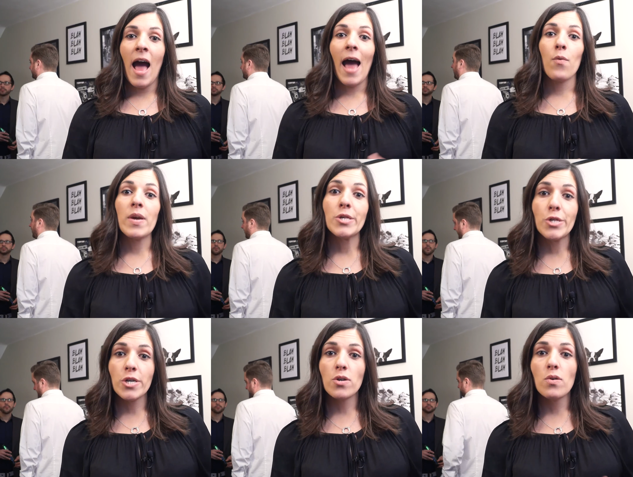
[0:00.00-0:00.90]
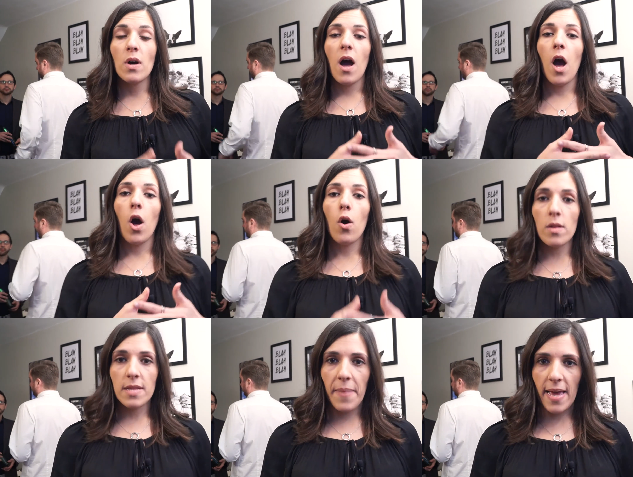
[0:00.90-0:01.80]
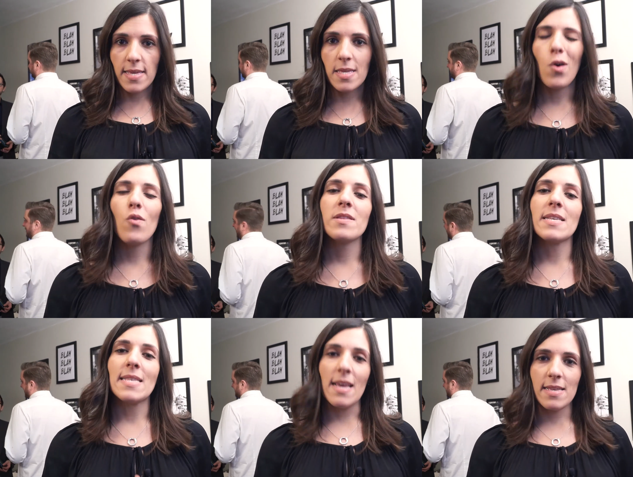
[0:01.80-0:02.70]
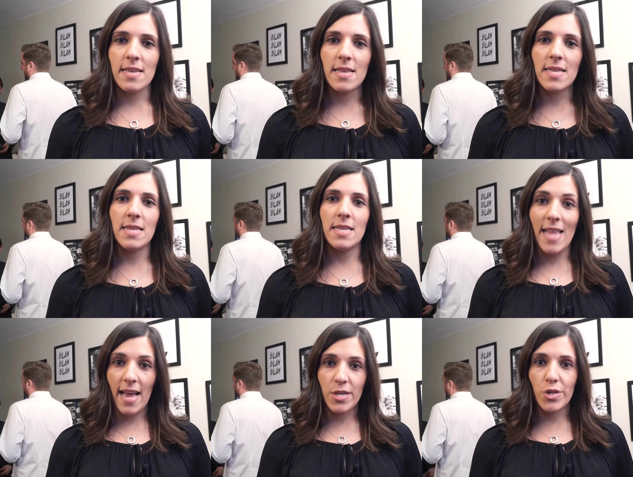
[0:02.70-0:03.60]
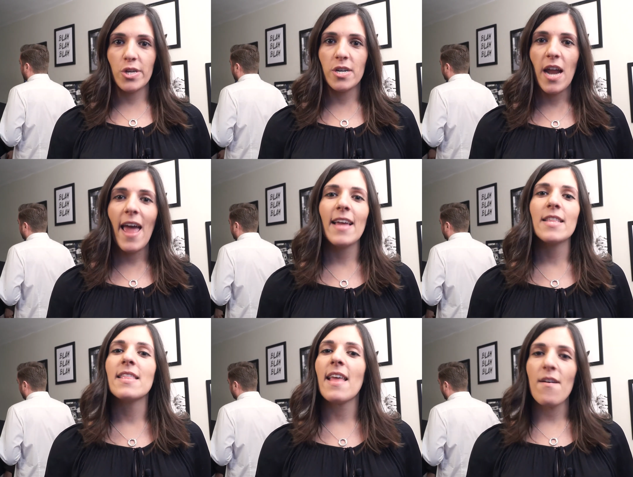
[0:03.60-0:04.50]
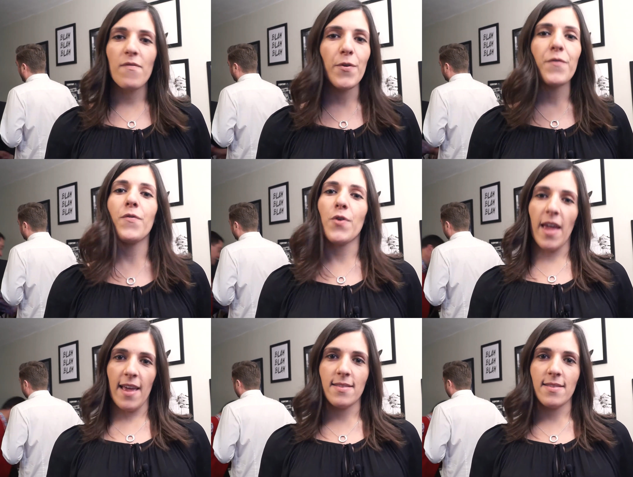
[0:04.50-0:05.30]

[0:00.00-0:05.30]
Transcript: I wish you all the best, all the success next year, and never forget